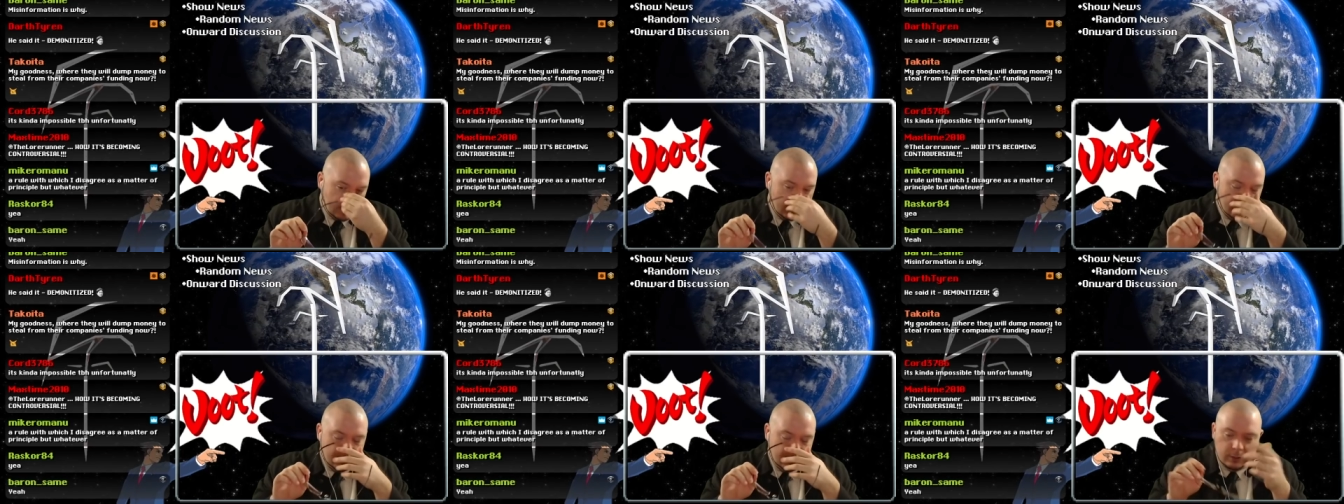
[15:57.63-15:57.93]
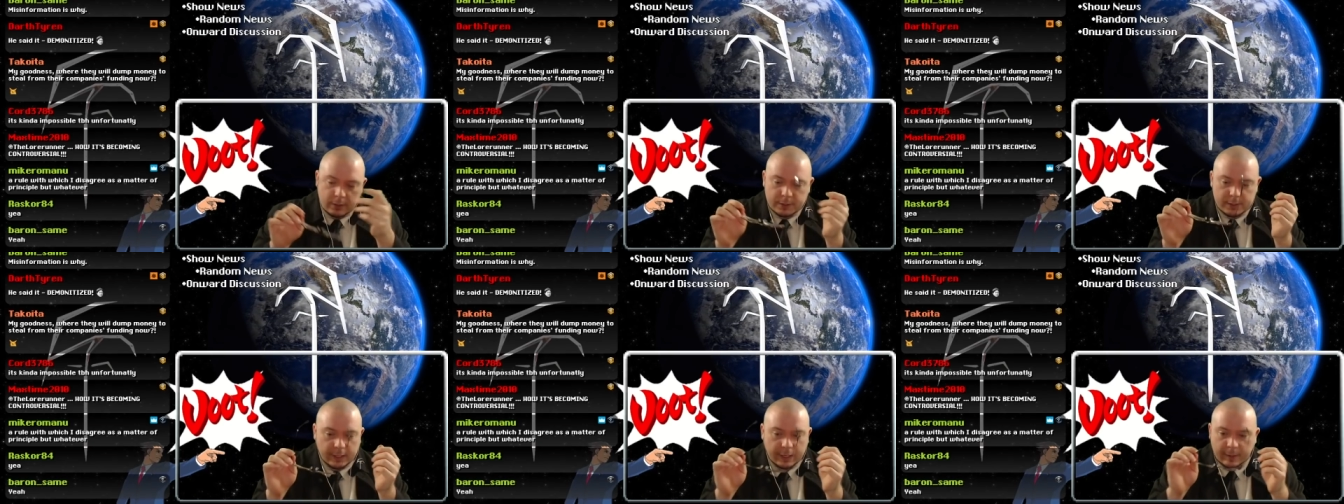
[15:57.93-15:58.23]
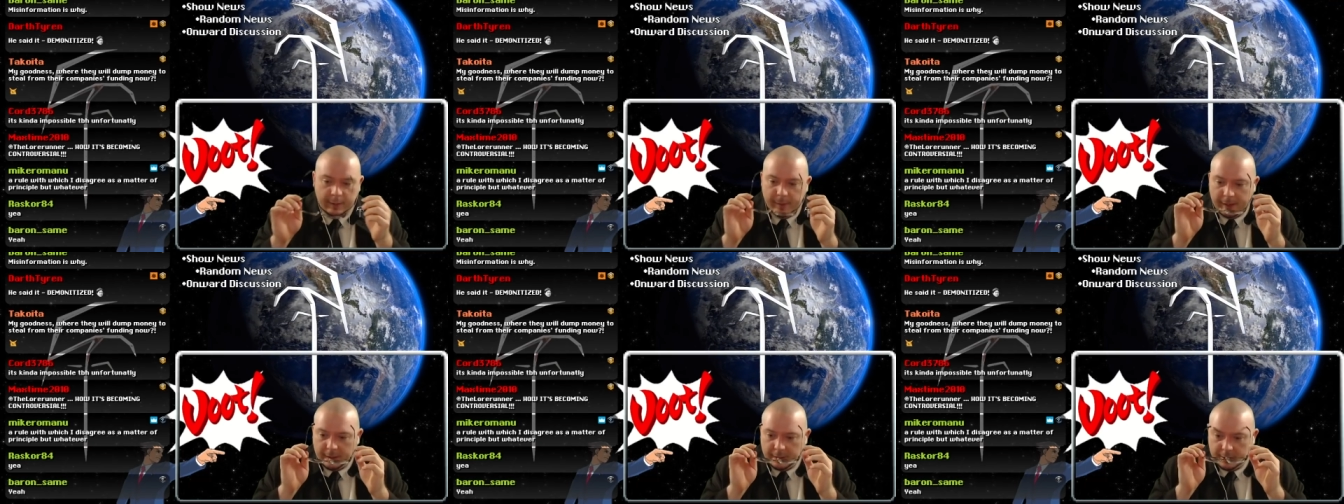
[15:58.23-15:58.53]
You can talk
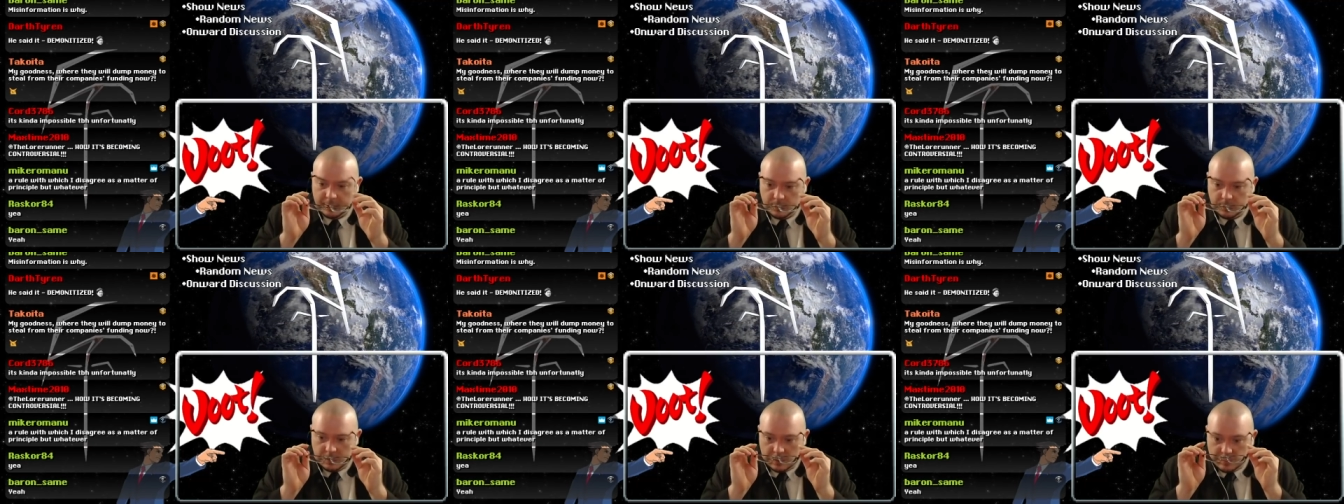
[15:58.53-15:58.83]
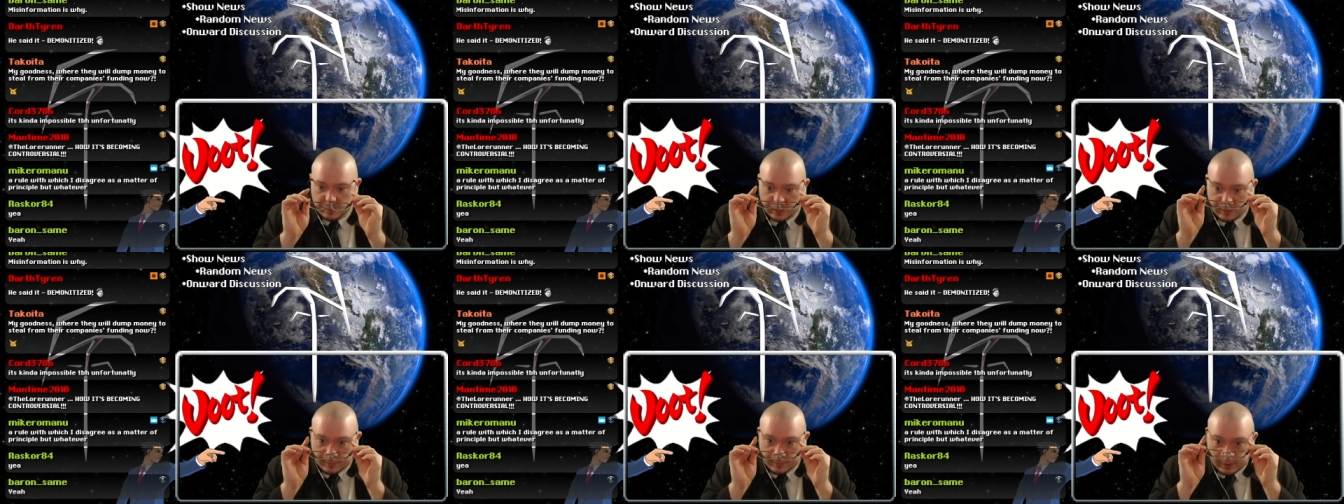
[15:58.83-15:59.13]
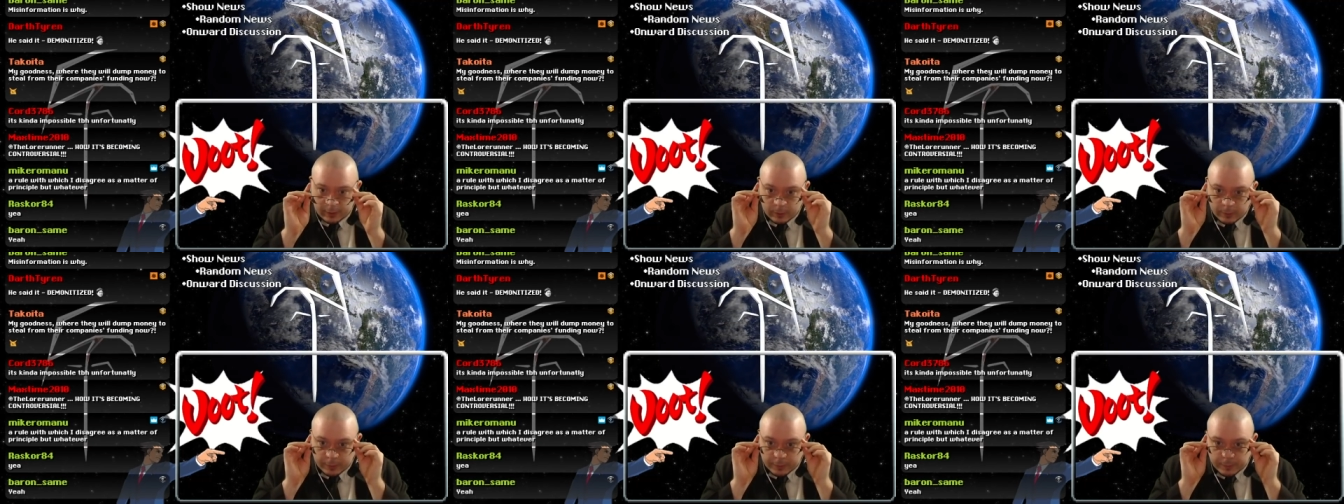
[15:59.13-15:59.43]
about it all you want, but I'm not
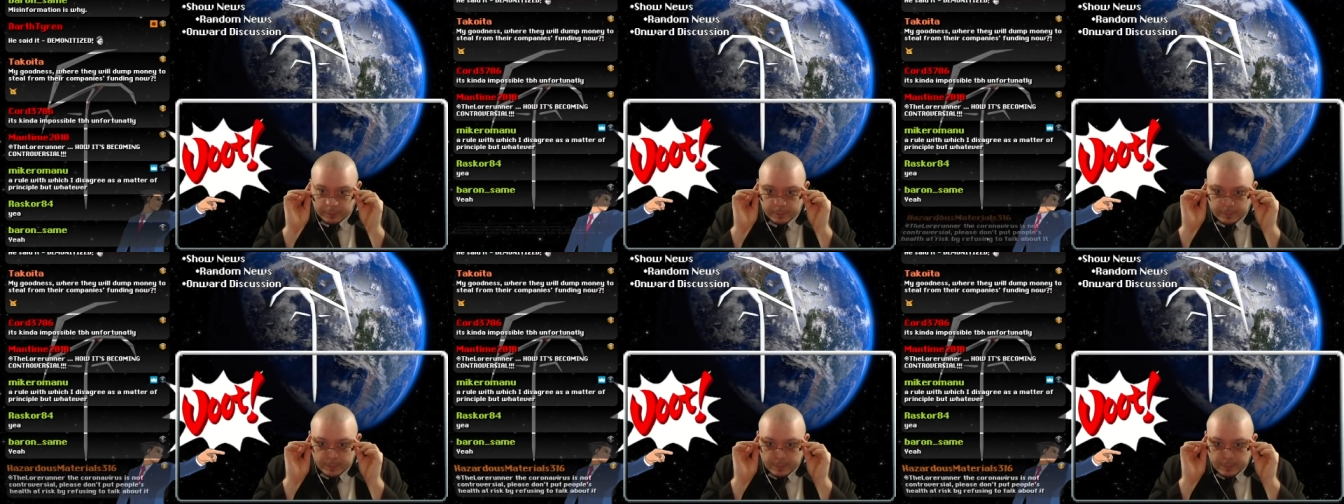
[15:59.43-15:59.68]
going to.